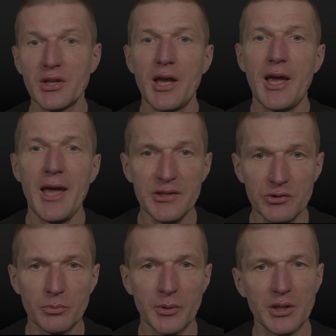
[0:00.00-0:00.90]
has
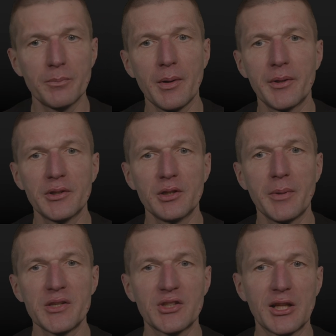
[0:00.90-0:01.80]
to be implemented by
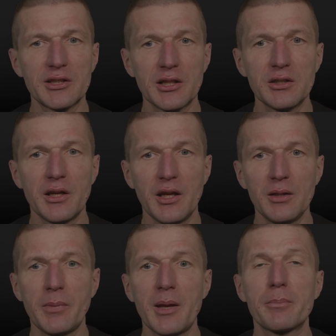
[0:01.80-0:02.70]
standard and
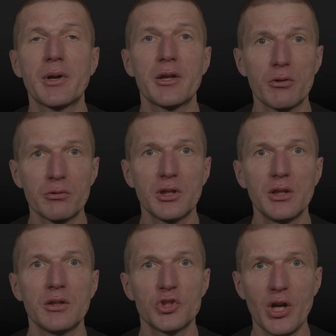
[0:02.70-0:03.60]
by
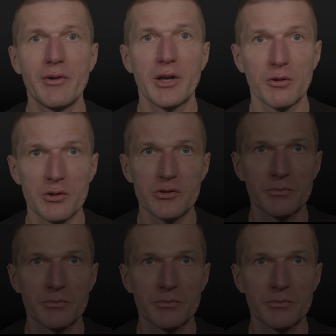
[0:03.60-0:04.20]
priority Java records.